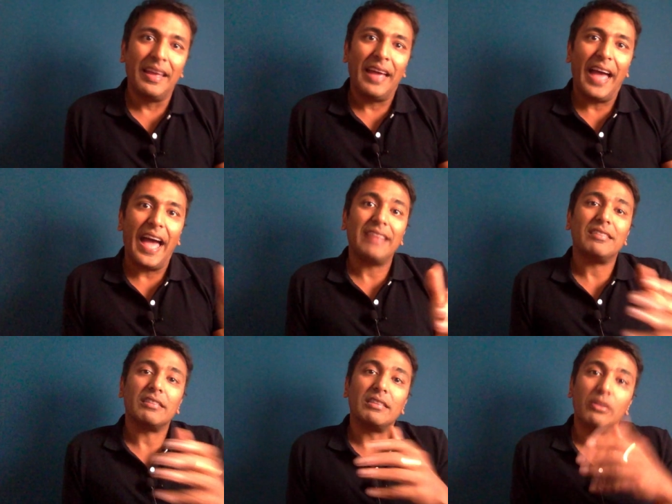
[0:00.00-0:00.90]

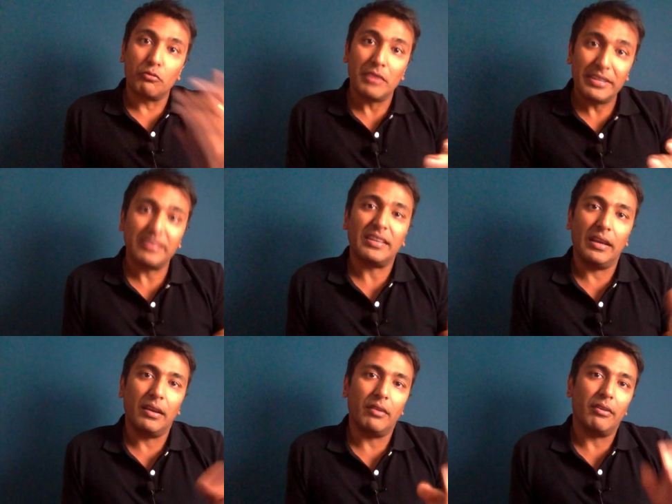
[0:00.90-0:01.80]
And the risk
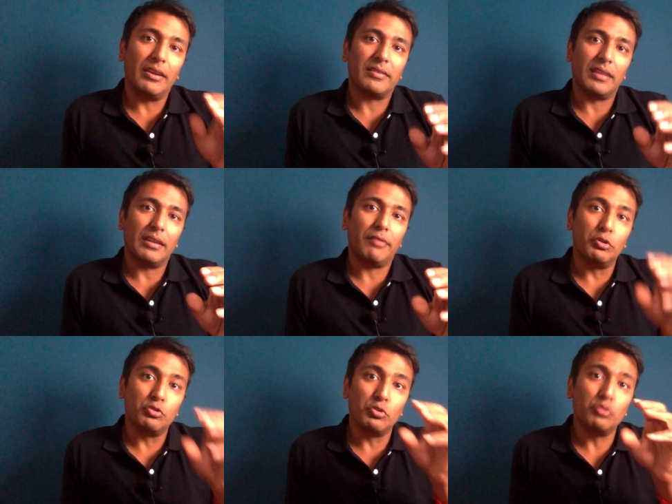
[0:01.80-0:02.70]
here is that if
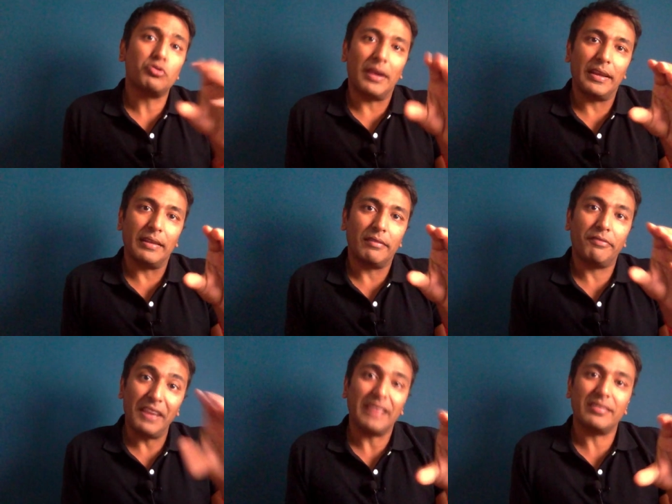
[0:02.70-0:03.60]
you do try and
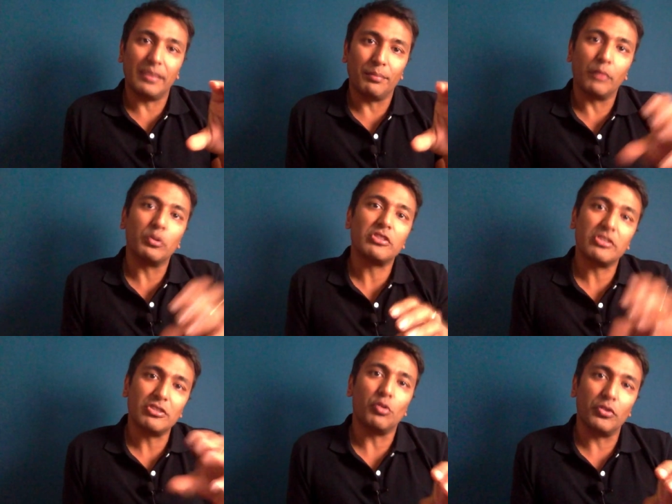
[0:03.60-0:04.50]
fix something which
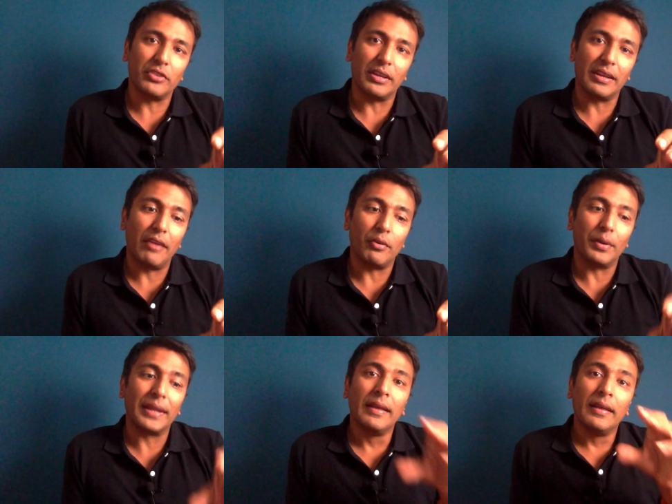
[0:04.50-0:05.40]
isn't causing a
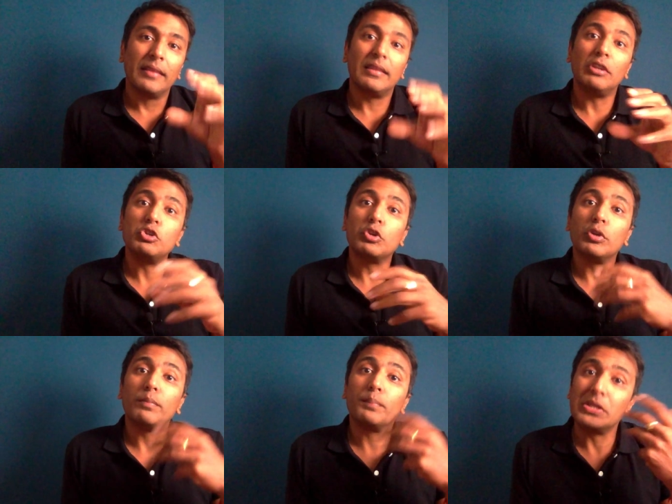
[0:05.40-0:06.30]
narrowing, then you
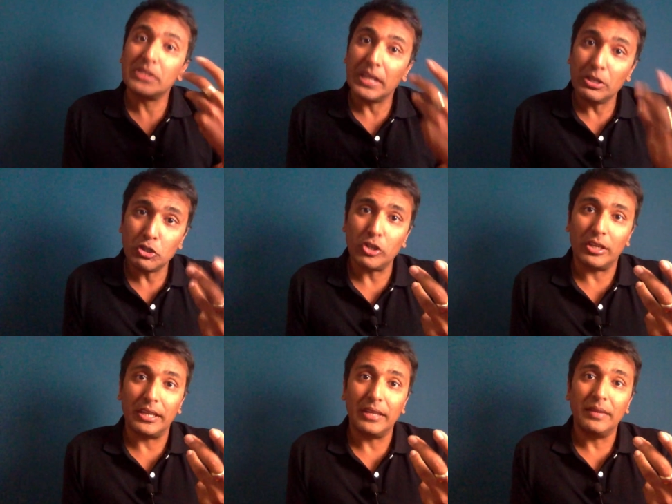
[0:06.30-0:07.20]
could
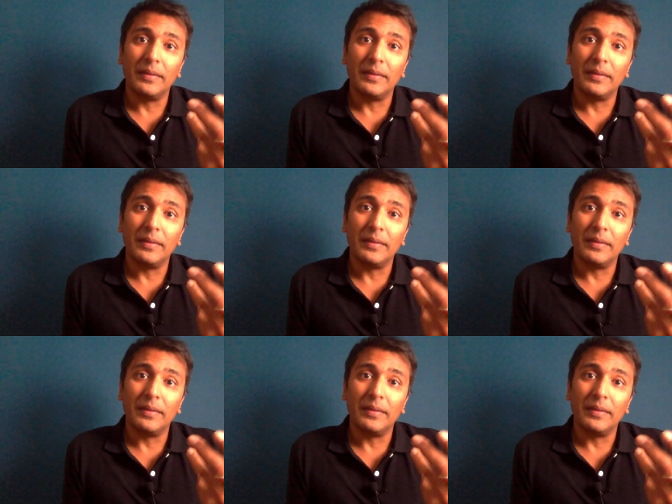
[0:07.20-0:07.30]
potentially